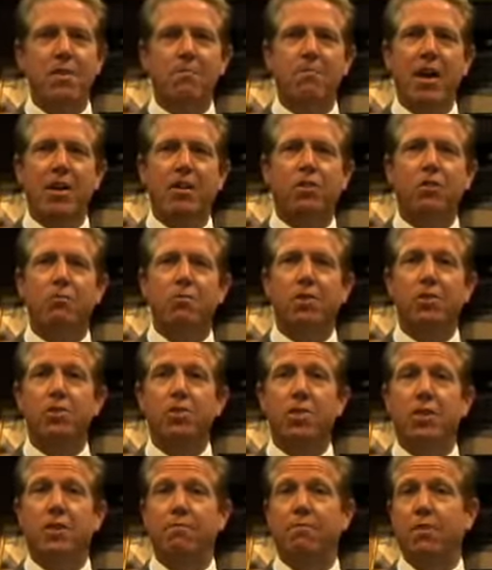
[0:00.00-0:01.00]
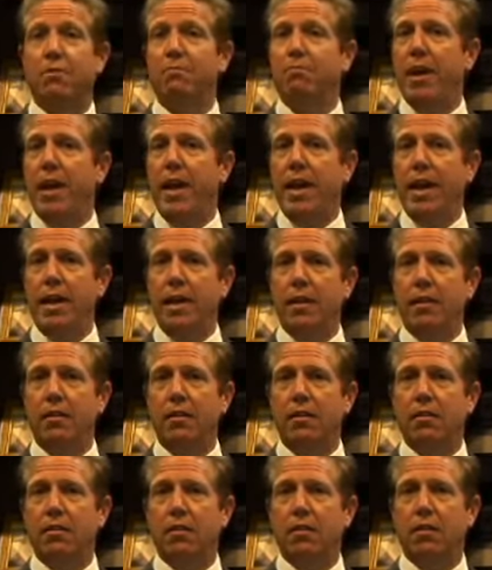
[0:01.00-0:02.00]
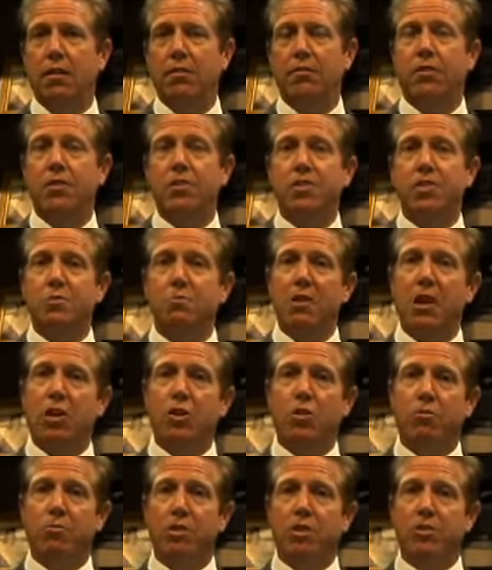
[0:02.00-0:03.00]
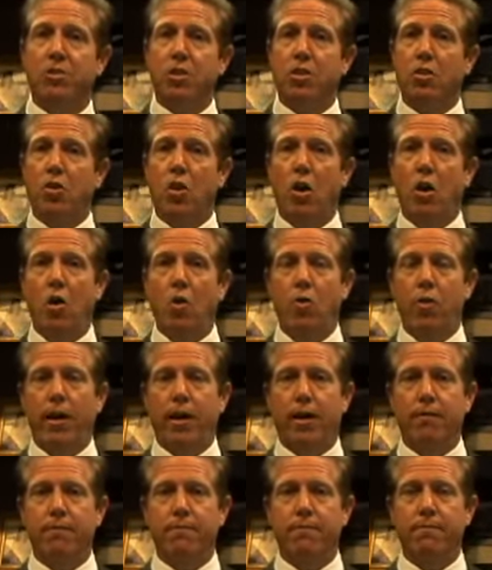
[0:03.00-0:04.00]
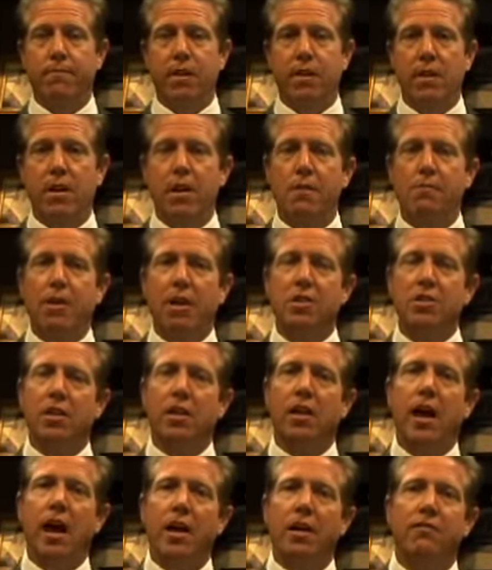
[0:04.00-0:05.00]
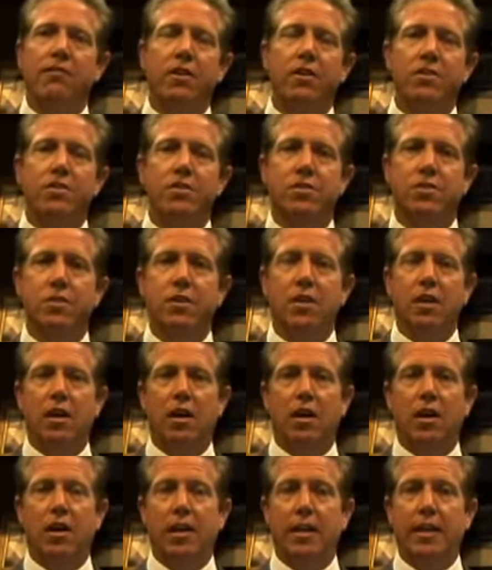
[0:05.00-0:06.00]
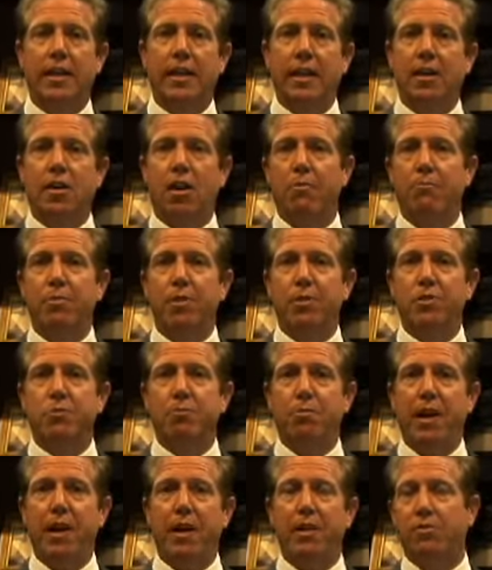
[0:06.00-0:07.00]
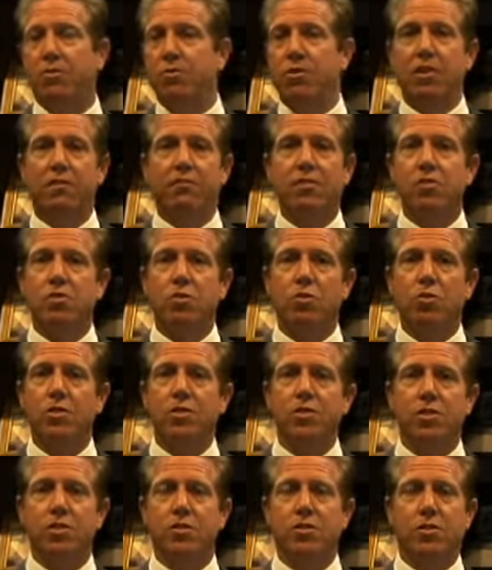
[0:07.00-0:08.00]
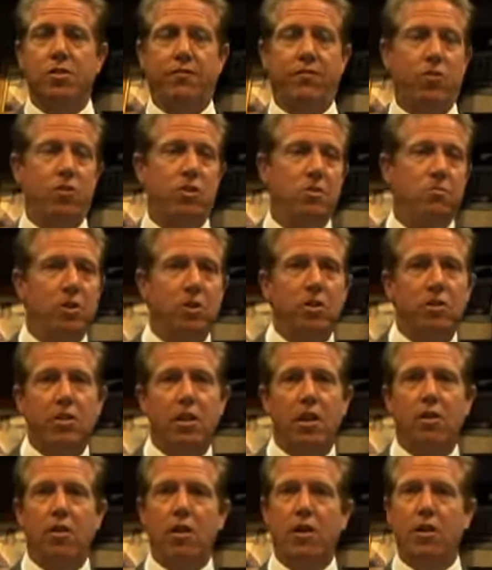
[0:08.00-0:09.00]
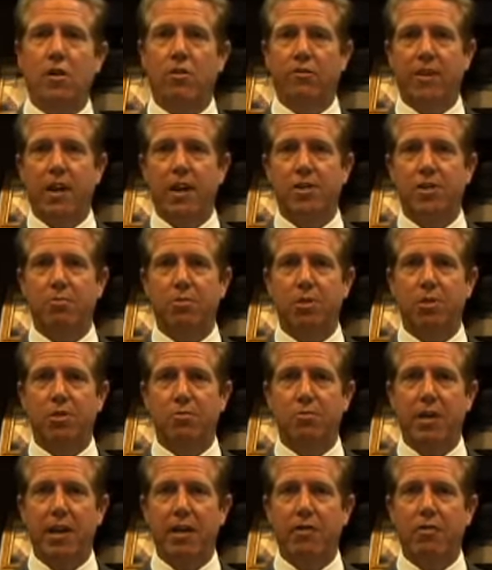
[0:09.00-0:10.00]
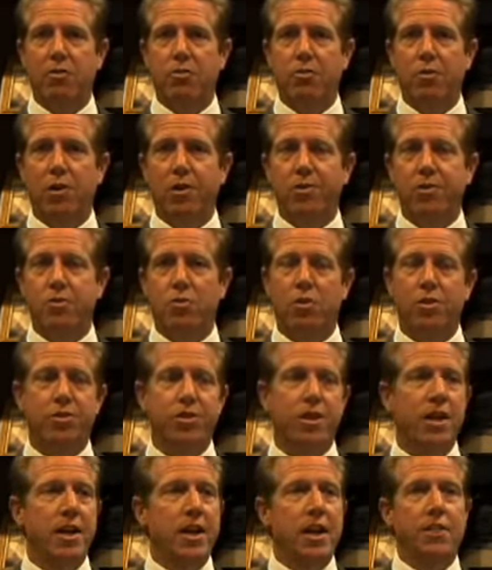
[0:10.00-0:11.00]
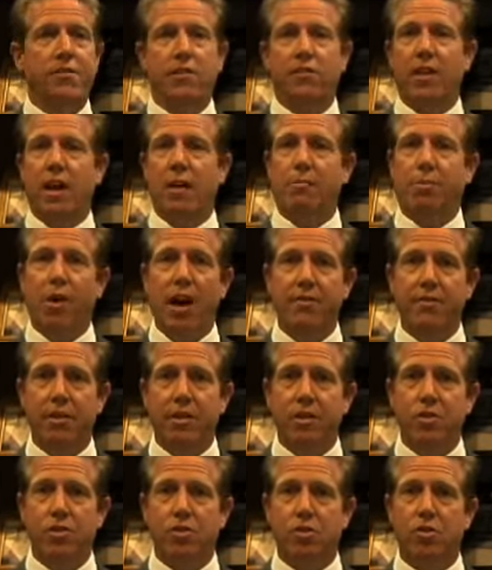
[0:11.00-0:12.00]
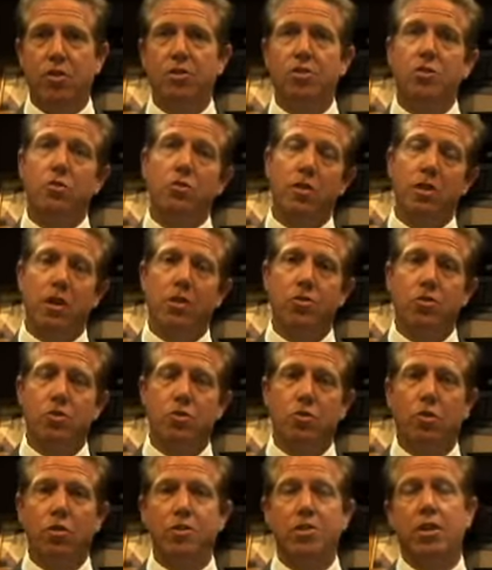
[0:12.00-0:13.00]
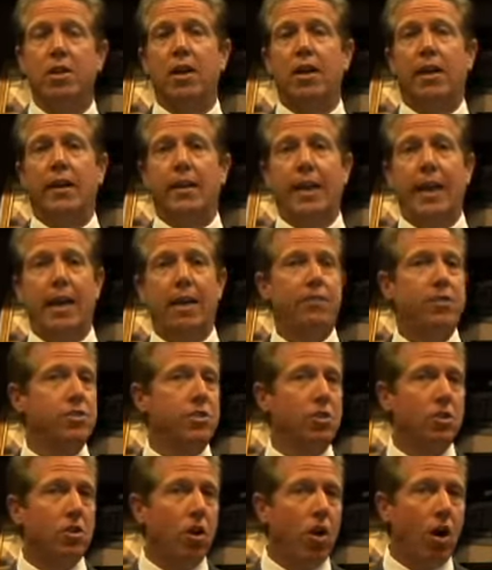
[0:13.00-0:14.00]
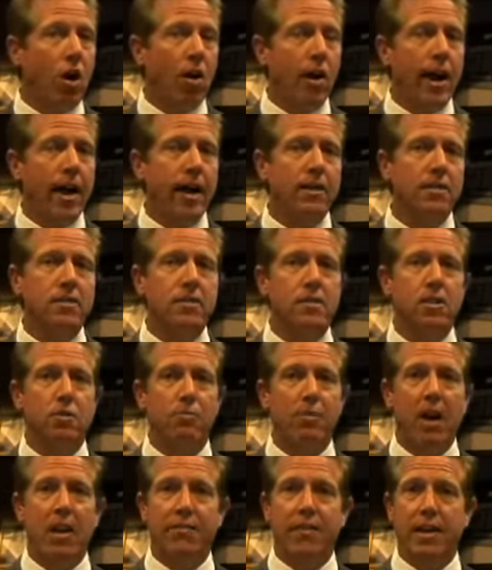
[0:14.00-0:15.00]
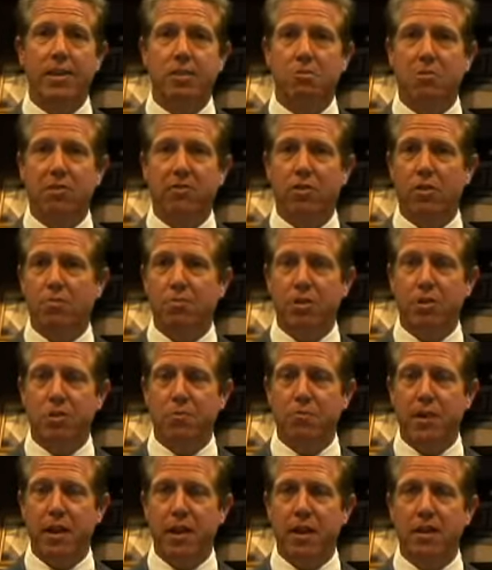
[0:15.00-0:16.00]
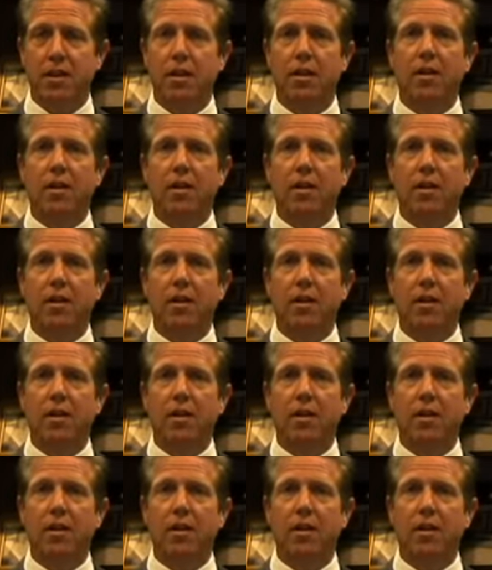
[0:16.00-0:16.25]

medical bills that have been paid versus medical bills that are owing. Because a lot of us get our bills paid through different sources. If you're in the military, you've got your bills paid through one source. If you've got private insurance, through another source. Again, if it's a car accident, you might have had some of your bills paid